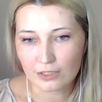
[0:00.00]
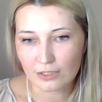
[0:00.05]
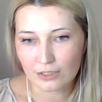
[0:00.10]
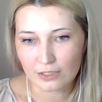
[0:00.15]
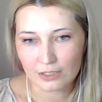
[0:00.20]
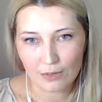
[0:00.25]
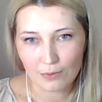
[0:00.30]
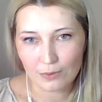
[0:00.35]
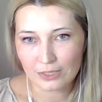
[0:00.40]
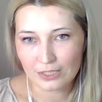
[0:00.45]
It's
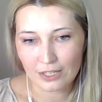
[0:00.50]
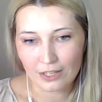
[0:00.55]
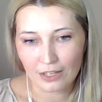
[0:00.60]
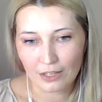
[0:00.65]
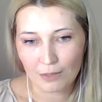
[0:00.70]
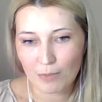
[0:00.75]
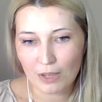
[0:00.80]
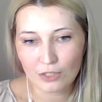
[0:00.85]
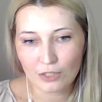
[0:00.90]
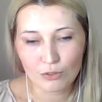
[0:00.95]
as I was
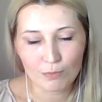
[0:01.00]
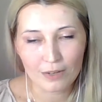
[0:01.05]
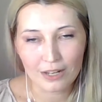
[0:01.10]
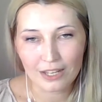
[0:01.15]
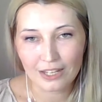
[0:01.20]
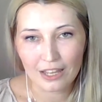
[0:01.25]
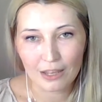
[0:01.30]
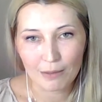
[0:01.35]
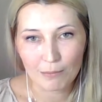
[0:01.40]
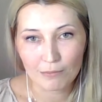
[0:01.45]
saying, pay to
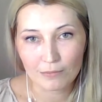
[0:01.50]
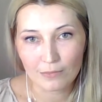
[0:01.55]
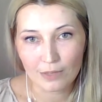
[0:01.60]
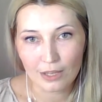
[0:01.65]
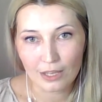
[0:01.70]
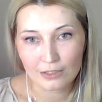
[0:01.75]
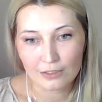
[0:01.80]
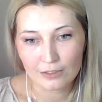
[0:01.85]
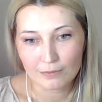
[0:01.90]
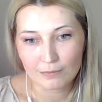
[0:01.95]
play game
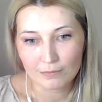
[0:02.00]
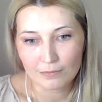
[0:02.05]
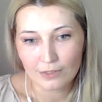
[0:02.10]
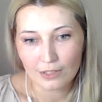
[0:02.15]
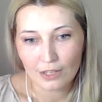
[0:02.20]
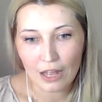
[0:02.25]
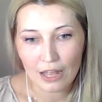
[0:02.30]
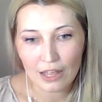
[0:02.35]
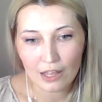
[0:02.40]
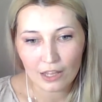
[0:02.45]
and
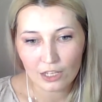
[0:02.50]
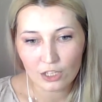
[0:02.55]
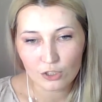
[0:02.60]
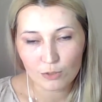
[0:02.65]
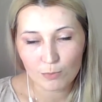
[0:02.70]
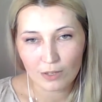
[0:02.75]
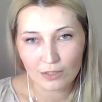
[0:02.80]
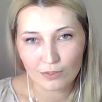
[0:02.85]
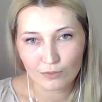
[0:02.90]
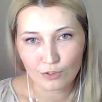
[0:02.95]

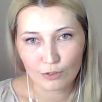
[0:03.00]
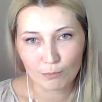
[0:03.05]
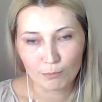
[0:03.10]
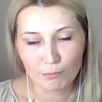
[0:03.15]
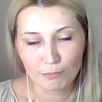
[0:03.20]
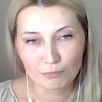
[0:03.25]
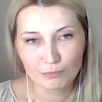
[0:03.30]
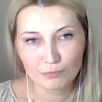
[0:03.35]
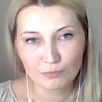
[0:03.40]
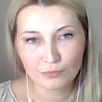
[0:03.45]
each
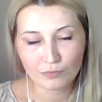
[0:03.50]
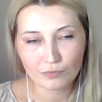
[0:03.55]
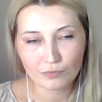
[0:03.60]
platform.